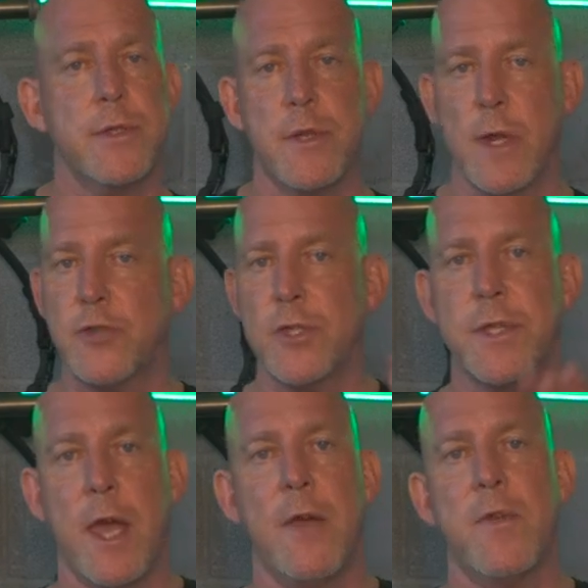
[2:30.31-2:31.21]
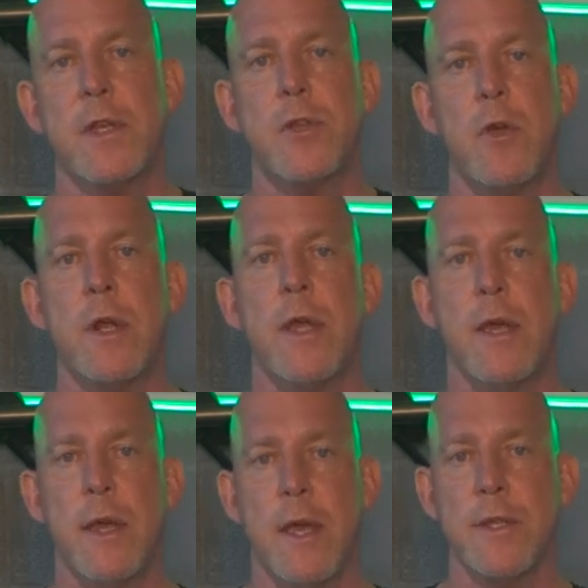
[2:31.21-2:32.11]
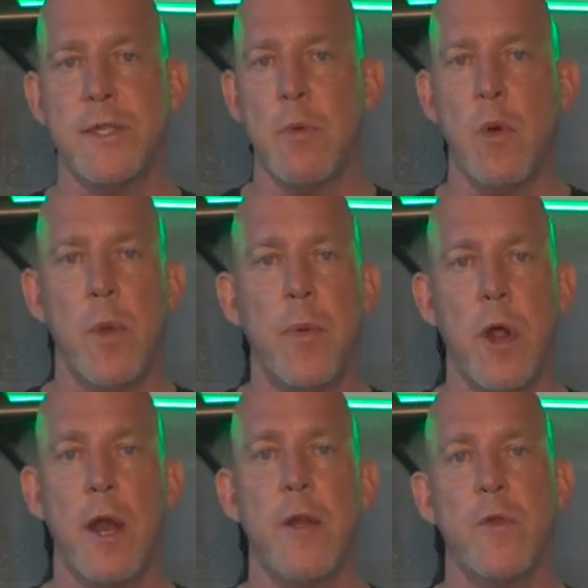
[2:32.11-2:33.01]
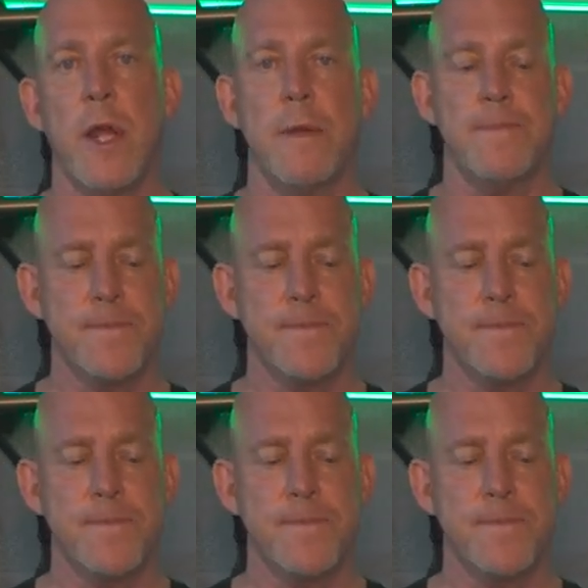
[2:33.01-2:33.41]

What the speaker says: So let's just dive into it and see what we put on every day.